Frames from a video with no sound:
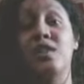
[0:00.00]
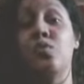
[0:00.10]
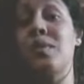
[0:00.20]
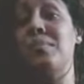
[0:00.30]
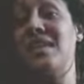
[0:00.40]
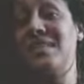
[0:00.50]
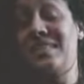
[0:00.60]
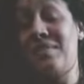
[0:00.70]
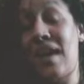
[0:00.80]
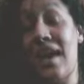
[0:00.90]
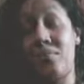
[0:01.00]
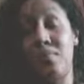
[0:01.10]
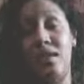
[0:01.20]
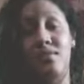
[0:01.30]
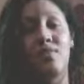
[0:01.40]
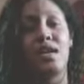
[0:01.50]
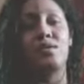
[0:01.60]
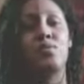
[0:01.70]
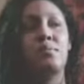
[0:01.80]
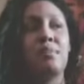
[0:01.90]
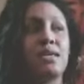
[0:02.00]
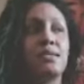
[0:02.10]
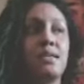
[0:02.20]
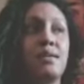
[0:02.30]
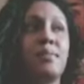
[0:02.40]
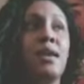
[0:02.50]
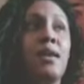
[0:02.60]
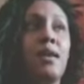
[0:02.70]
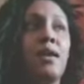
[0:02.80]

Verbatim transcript: find what makes them happy, find what makes them,